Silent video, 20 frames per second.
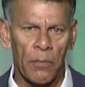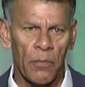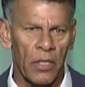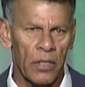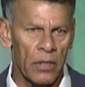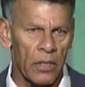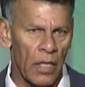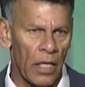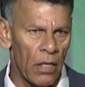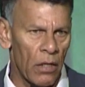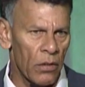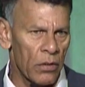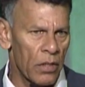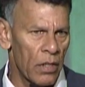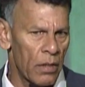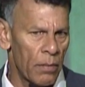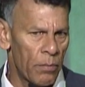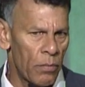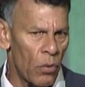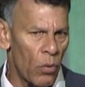but I looked
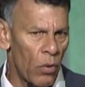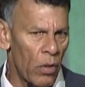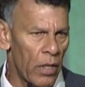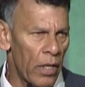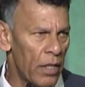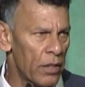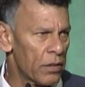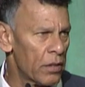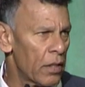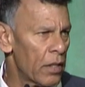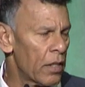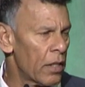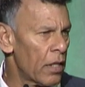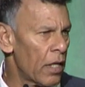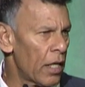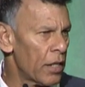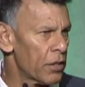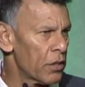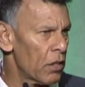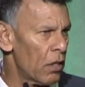at a poll yesterday that
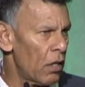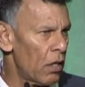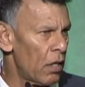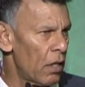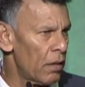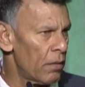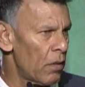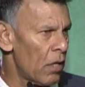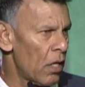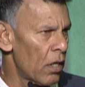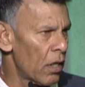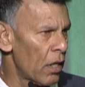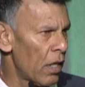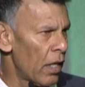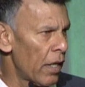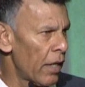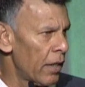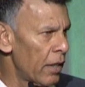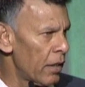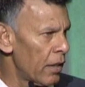I saw
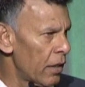online,